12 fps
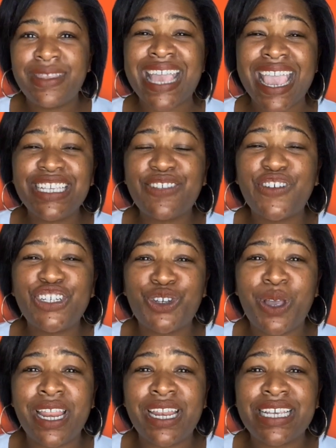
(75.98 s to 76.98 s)
Thanks for
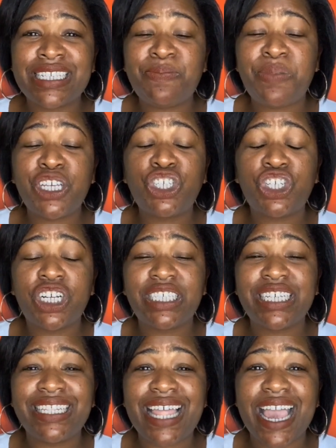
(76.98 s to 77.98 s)
joining us. Be sure
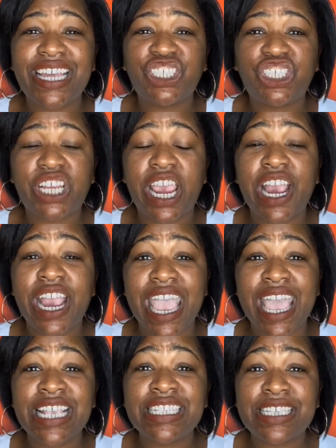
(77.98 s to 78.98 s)
to like, share,
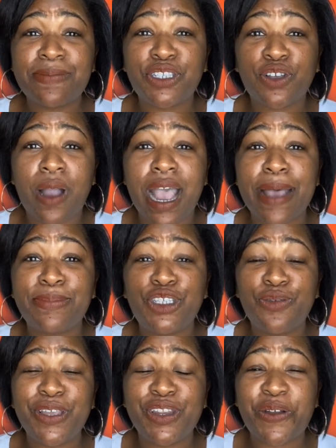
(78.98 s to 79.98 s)
and subscribe
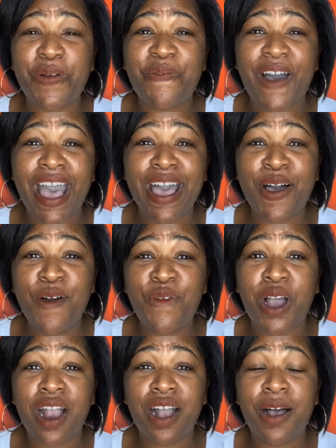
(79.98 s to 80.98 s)
to be notified of
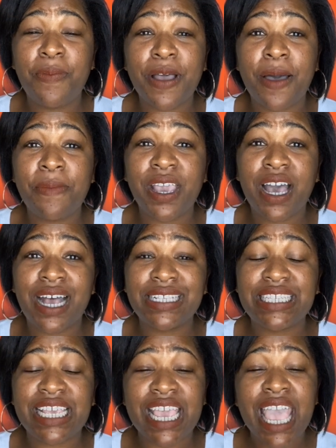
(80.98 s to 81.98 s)
our upcoming
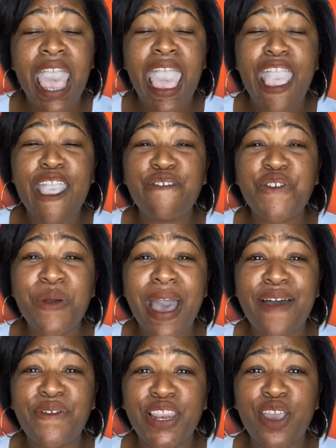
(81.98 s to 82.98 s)
content. If you
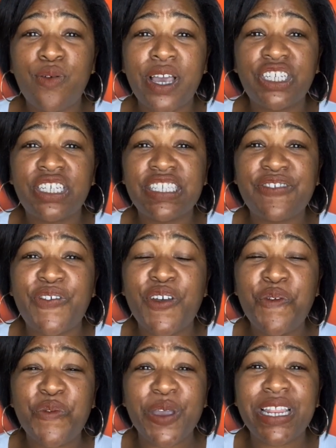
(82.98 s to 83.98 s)
have any questions,
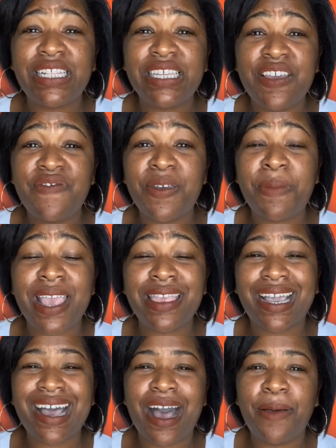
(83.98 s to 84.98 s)
feel free to leave them in
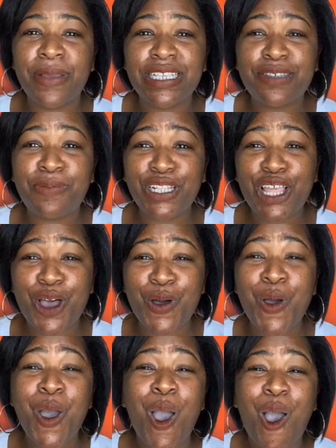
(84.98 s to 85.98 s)
the comments
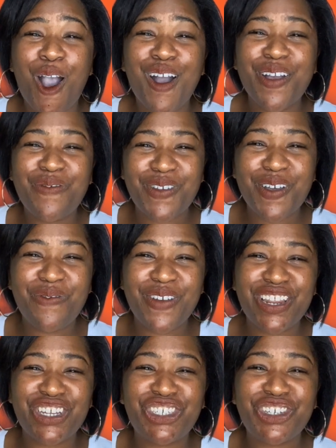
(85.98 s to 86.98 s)
below, or feel
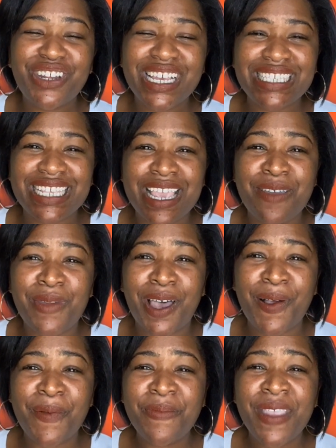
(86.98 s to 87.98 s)
free to shoot us an
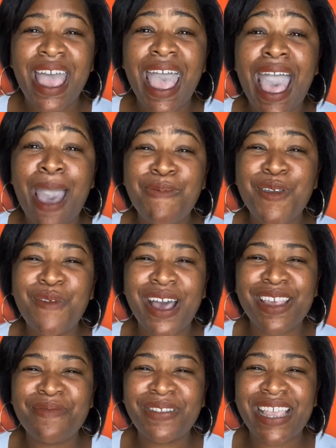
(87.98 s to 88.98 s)
email. Happy
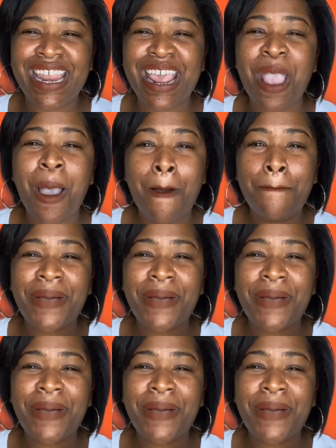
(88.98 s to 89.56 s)
wedding planning.